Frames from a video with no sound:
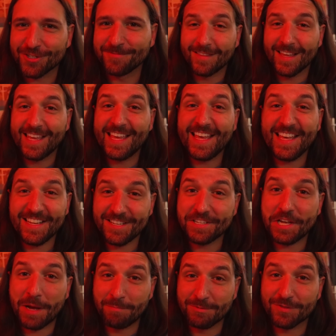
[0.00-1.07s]
The heat
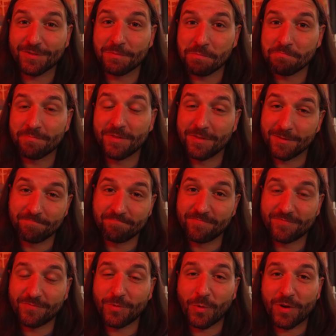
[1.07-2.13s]
comes from the
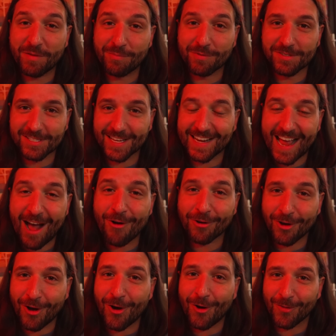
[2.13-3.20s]
40%
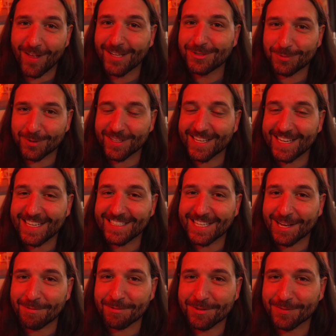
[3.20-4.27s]
alcohol. That's where the heat
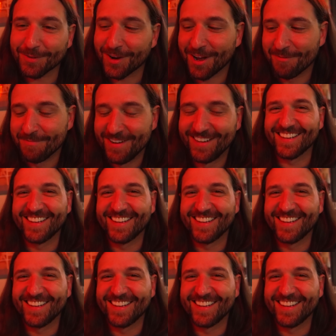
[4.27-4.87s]
comes from.